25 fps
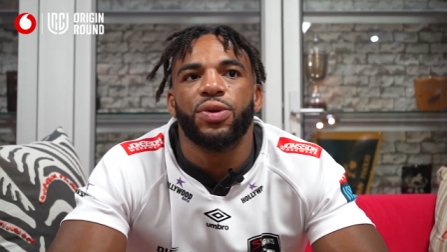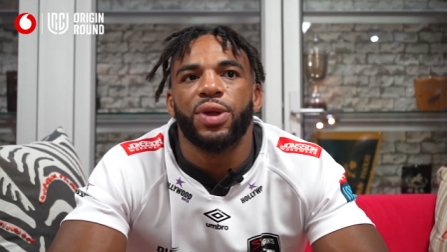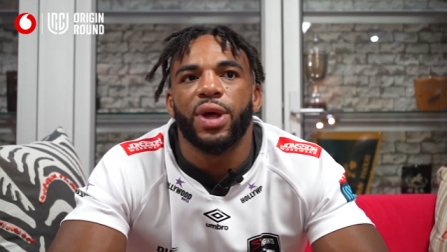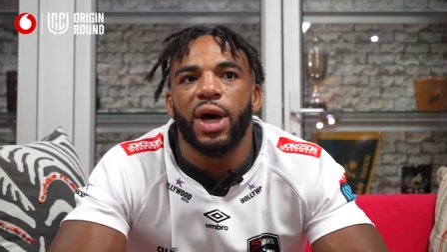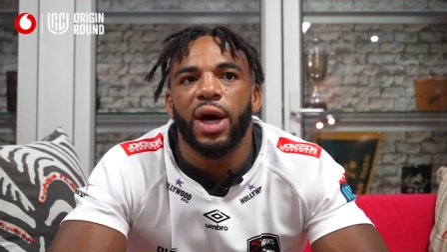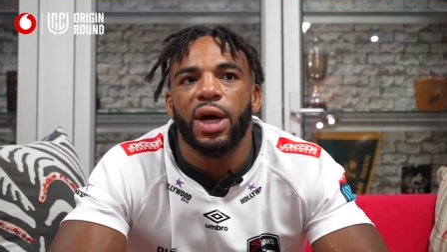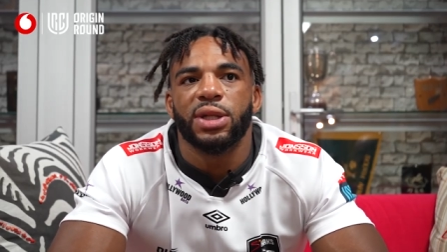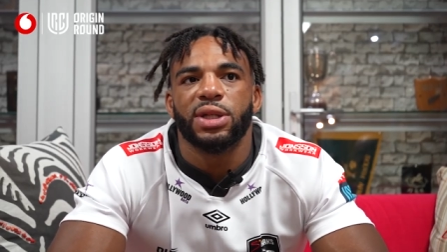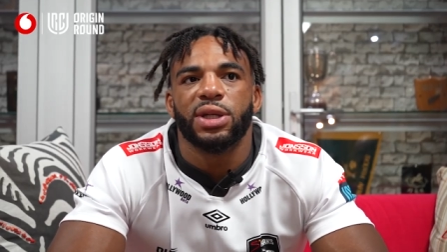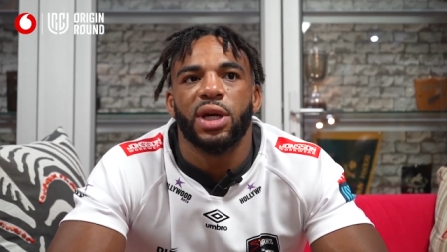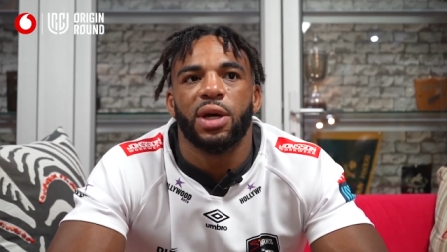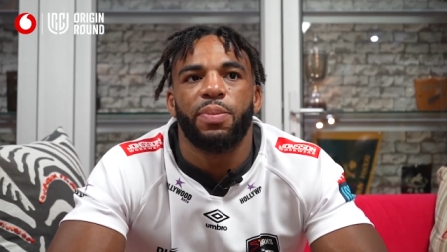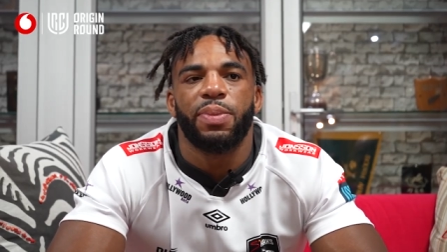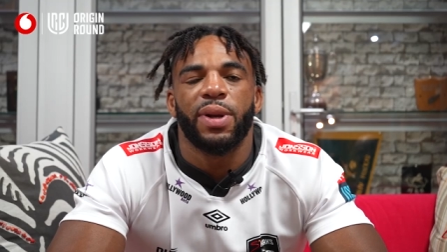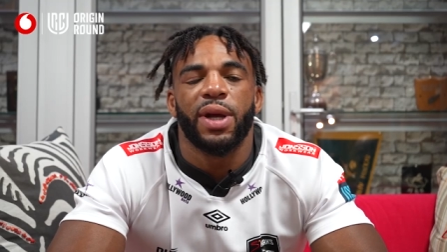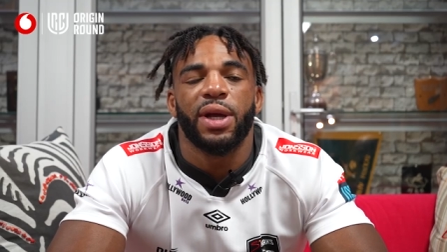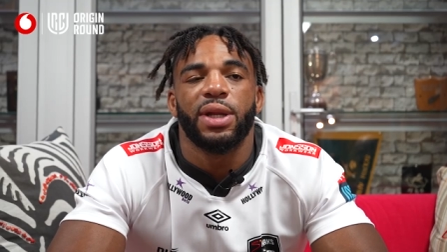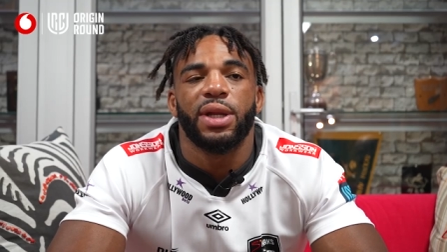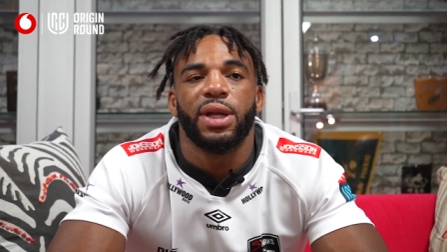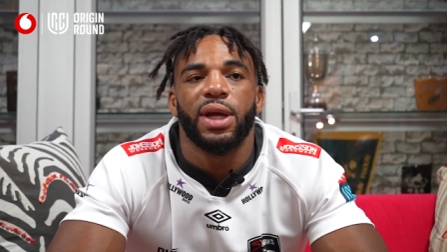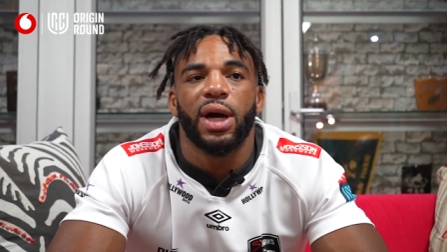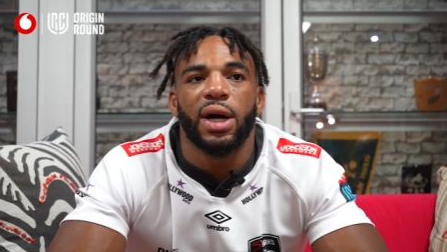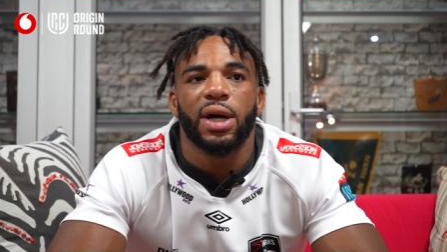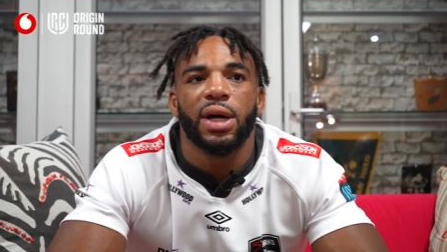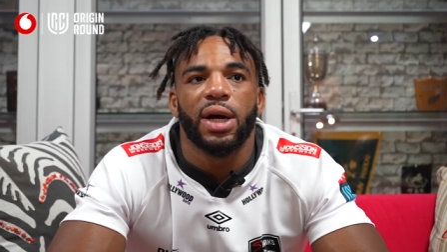that I
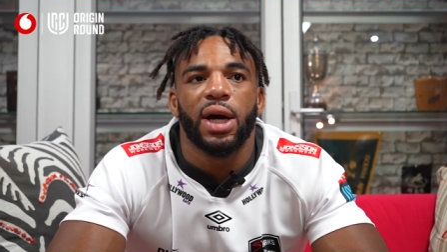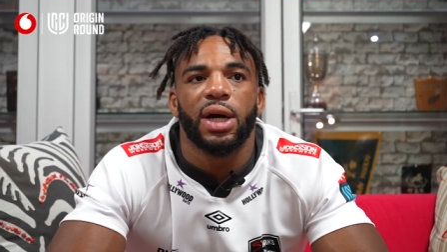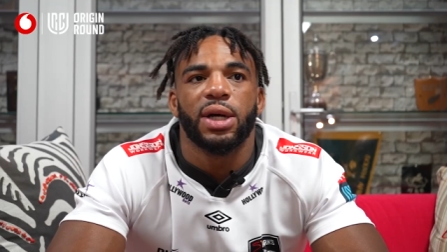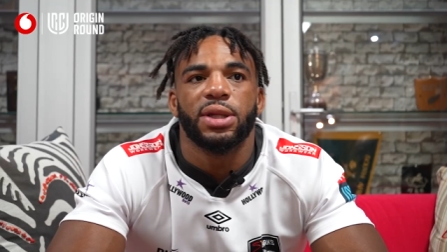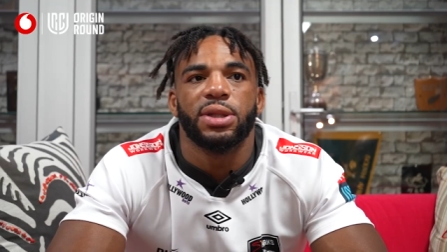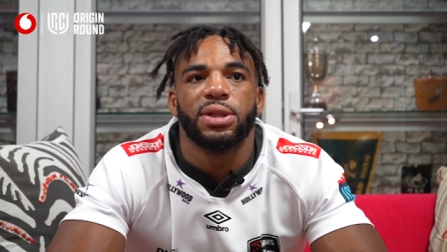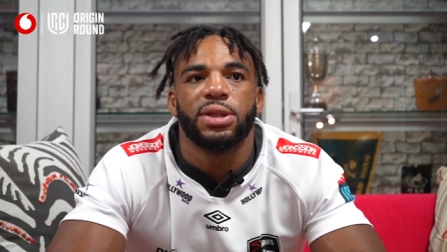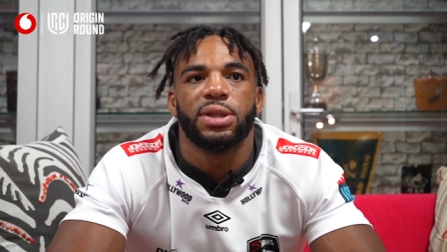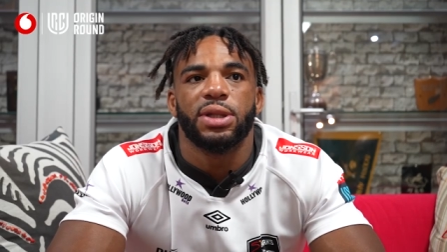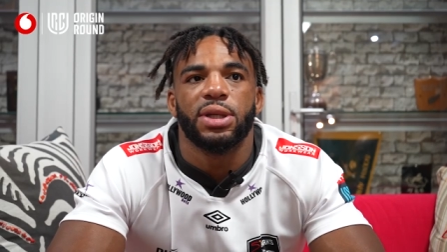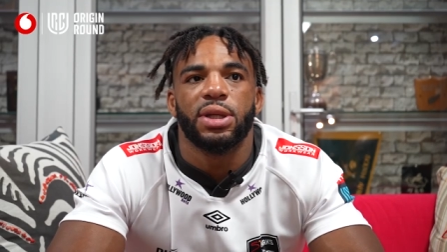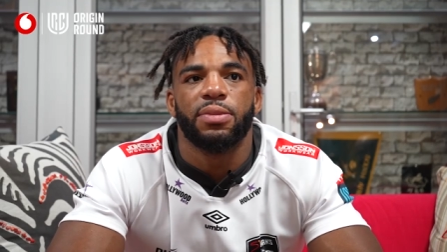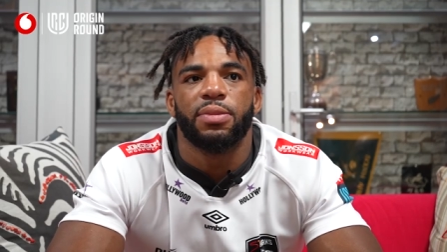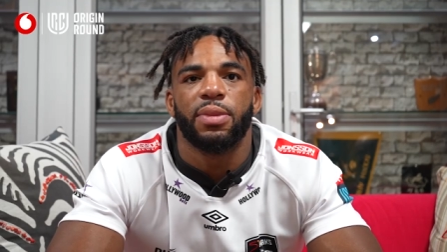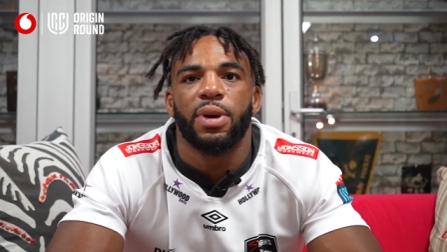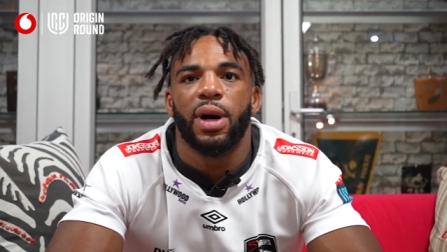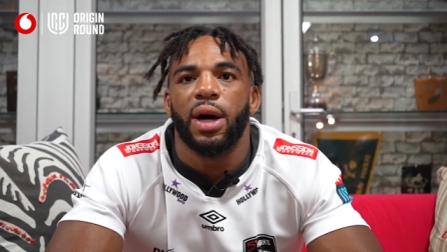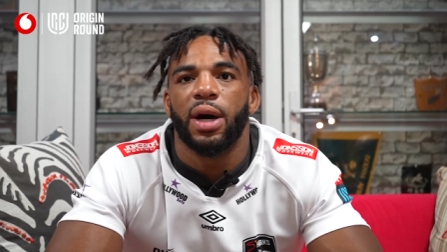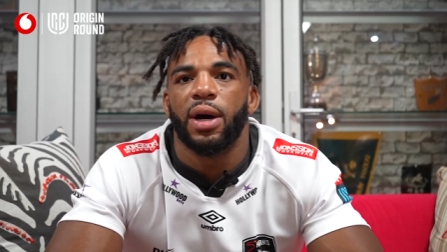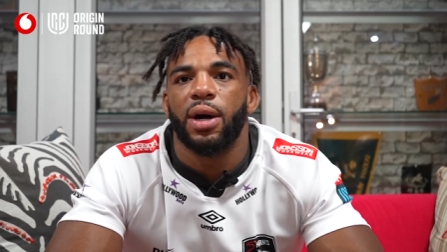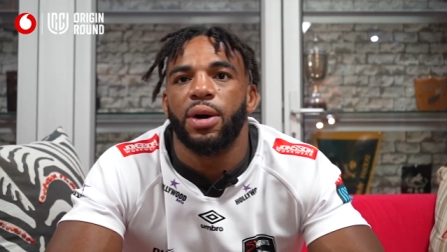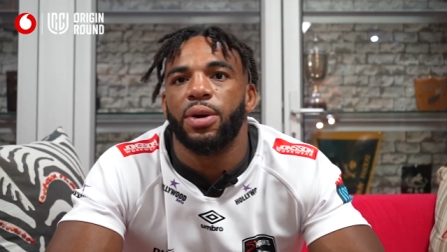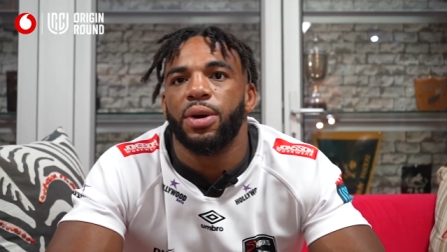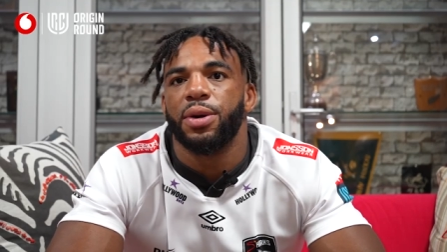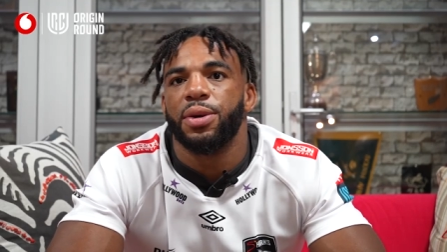played Young Guns in
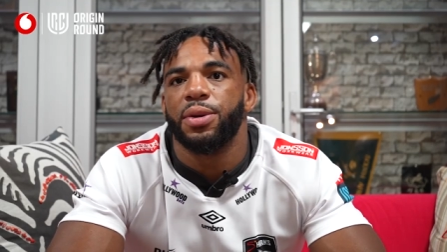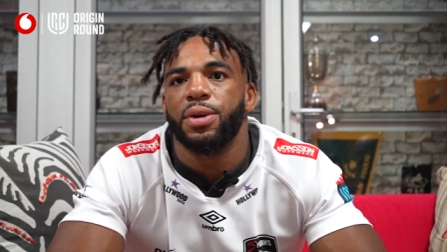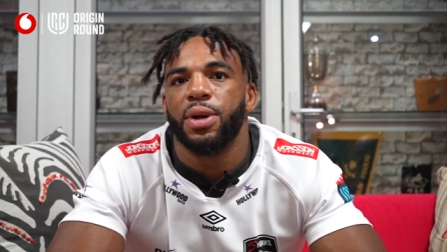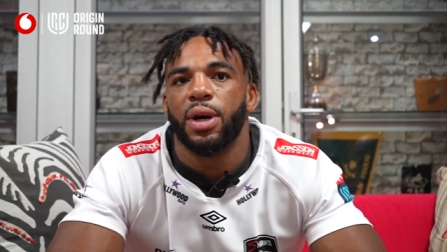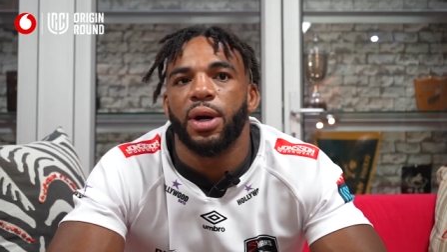my